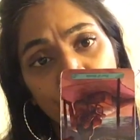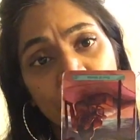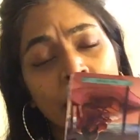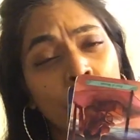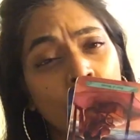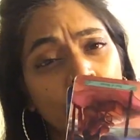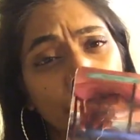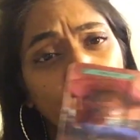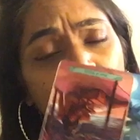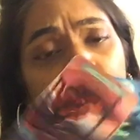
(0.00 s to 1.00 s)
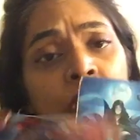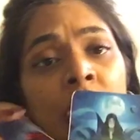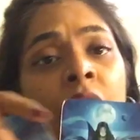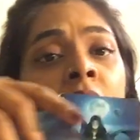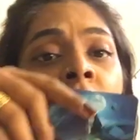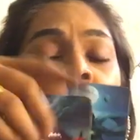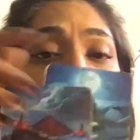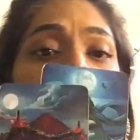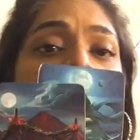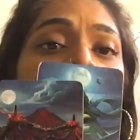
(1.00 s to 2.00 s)
It's not a long-term commitment.
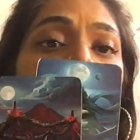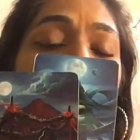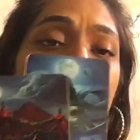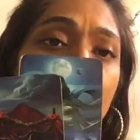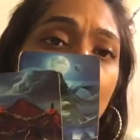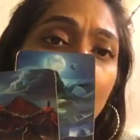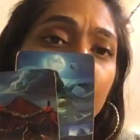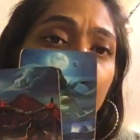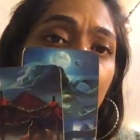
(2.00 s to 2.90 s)
Something like this is a long-term